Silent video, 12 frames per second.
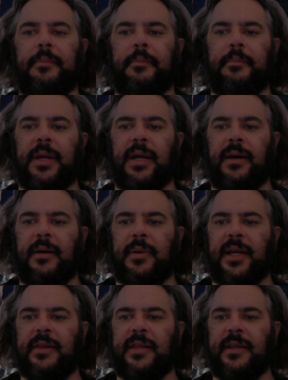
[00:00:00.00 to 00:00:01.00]
but
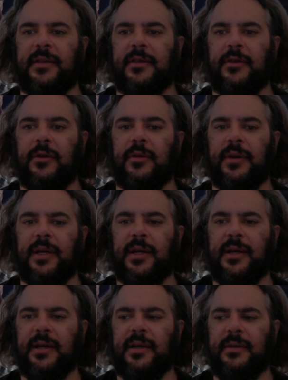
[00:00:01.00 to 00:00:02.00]
I think
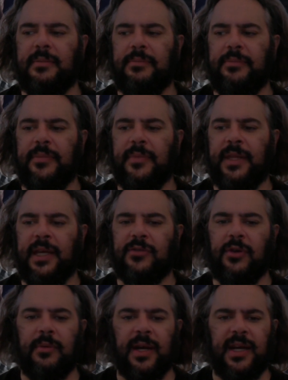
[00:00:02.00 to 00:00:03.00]
I think it's
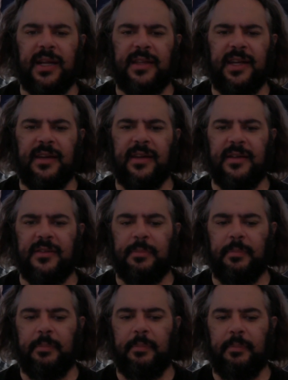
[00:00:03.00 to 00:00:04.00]
all right. I think it
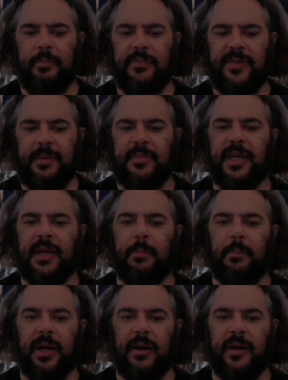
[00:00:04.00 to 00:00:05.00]
seemed to
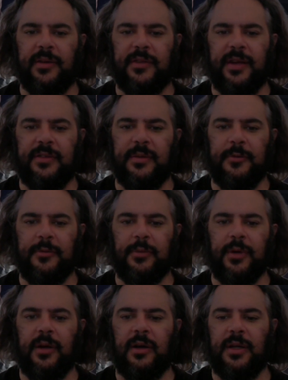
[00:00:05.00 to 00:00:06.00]
get better as the movie
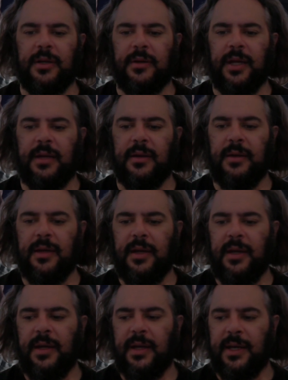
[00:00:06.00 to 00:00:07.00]
went on, and
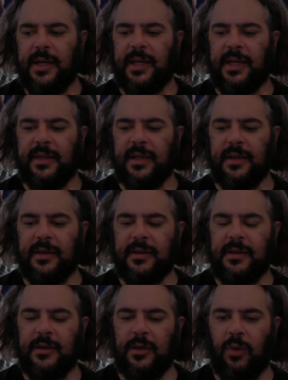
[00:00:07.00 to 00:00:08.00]
I think
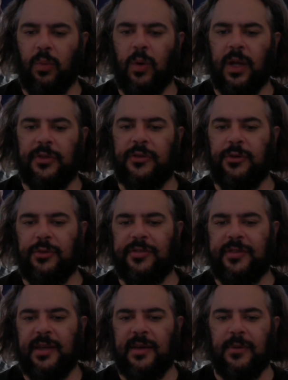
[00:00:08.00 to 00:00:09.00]
once you
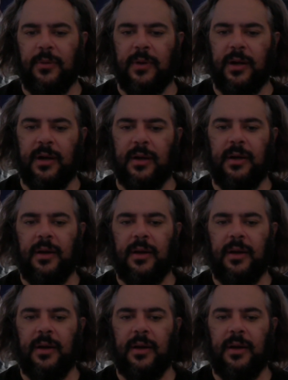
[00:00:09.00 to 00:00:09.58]
see where